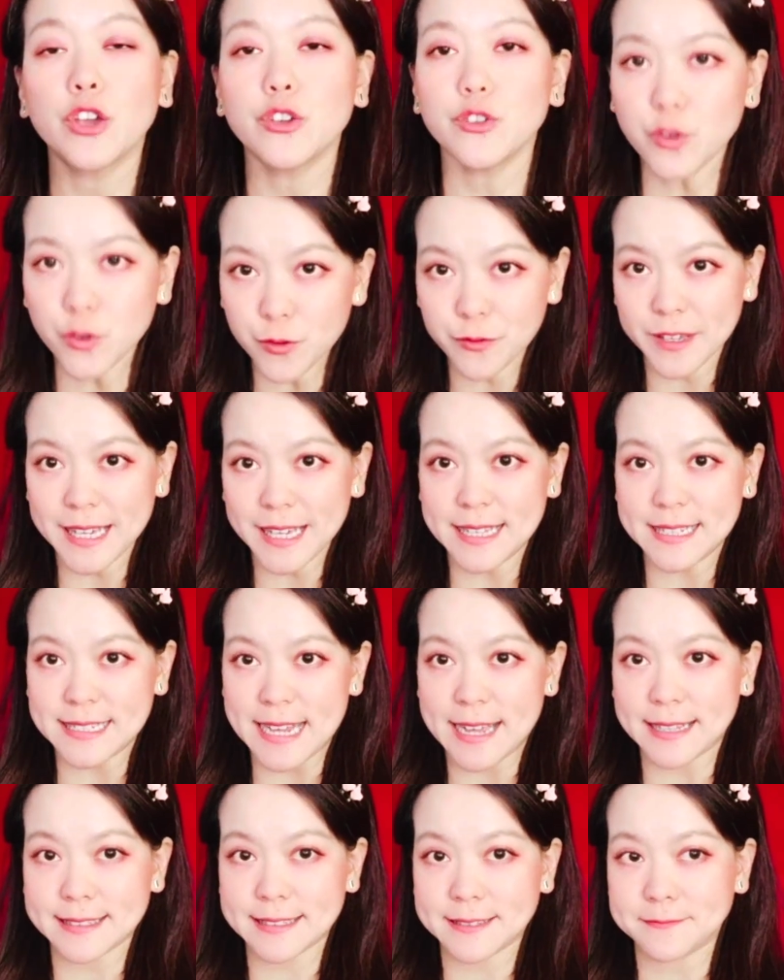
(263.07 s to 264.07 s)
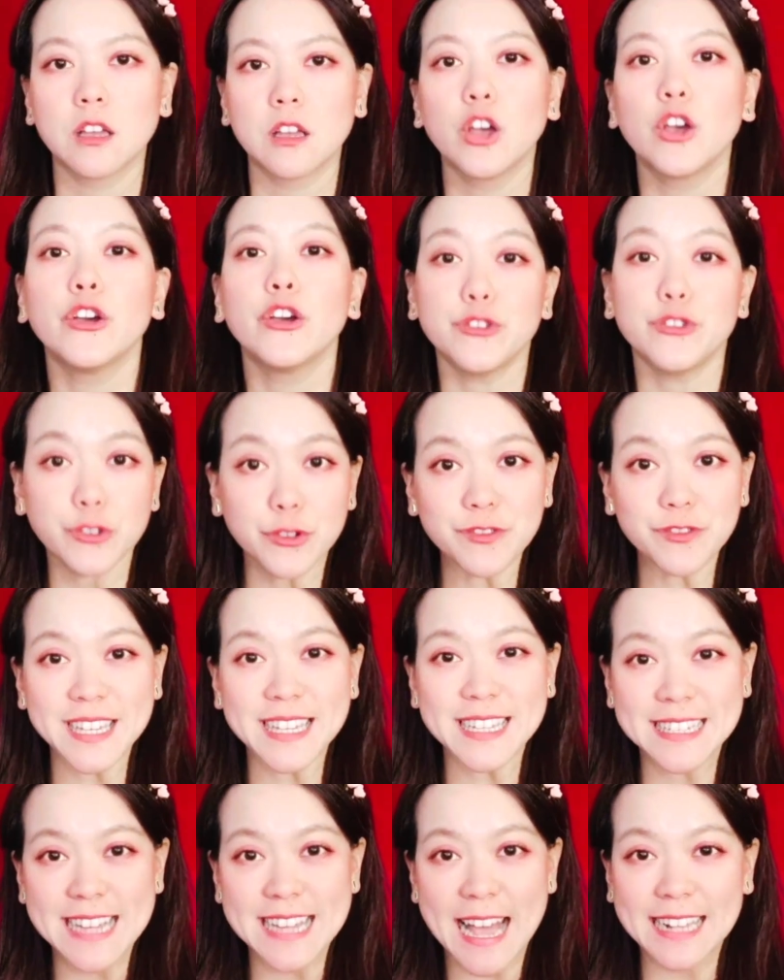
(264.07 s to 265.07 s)
UV index. UV
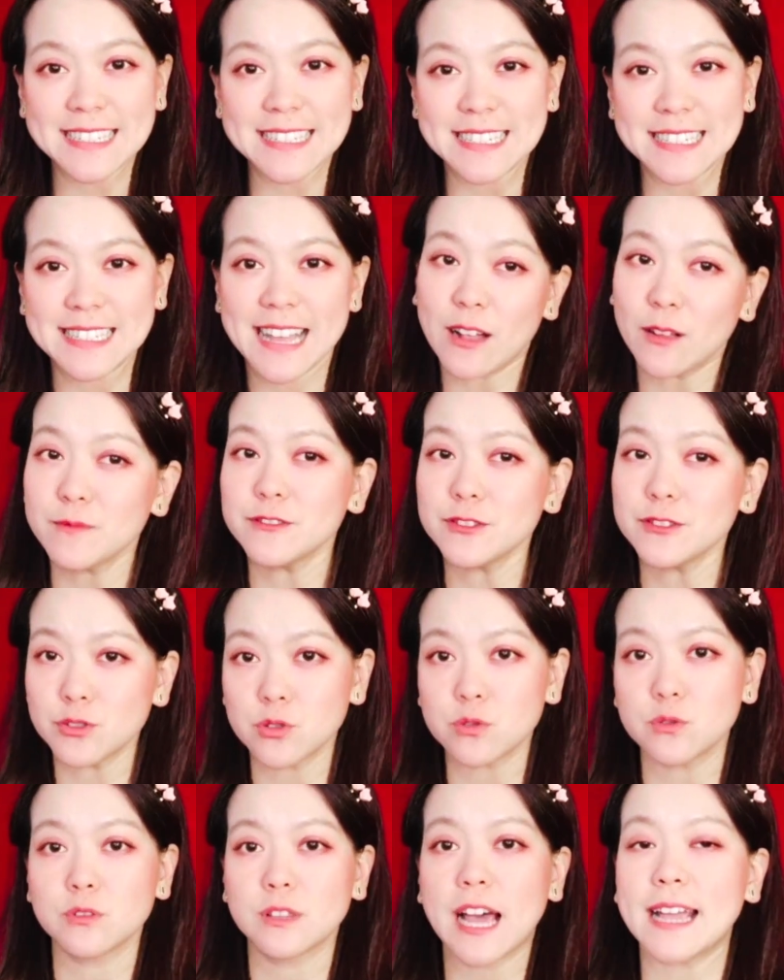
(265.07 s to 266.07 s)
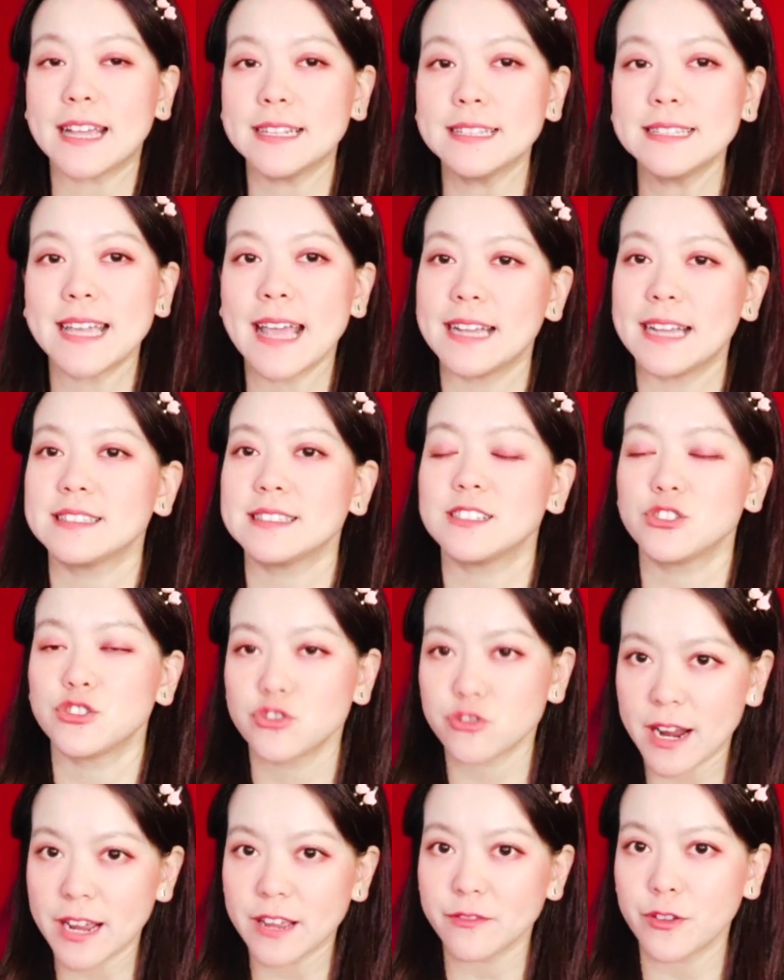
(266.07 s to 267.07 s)
index is a helpful tool that indicates the
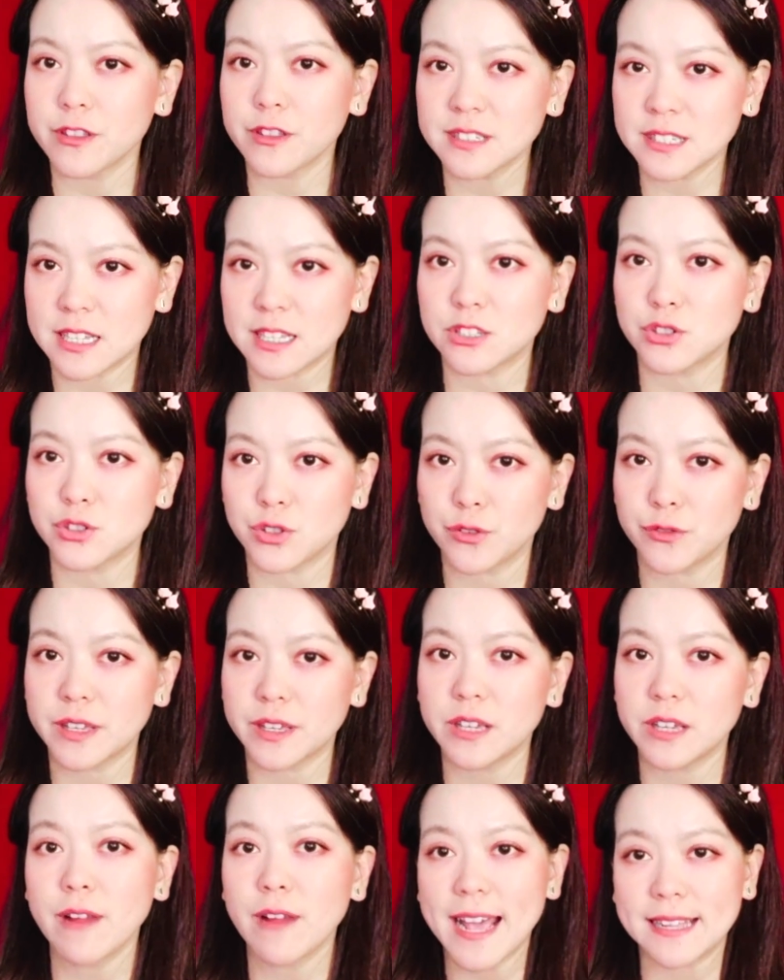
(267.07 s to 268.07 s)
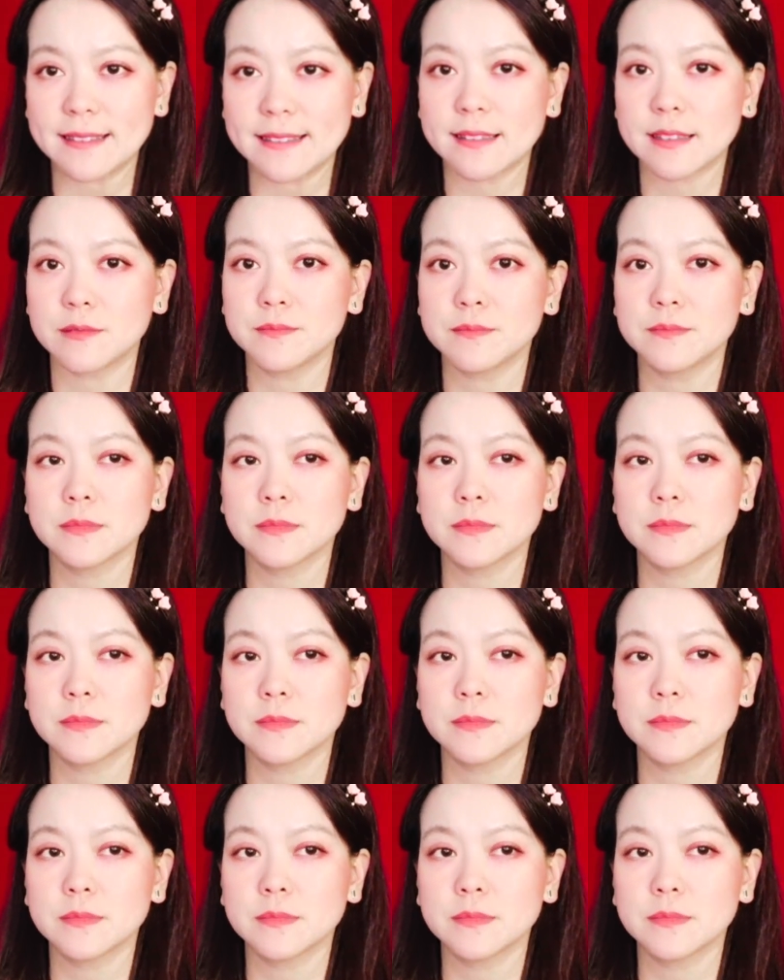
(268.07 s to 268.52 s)
strength of the sun's UV rays.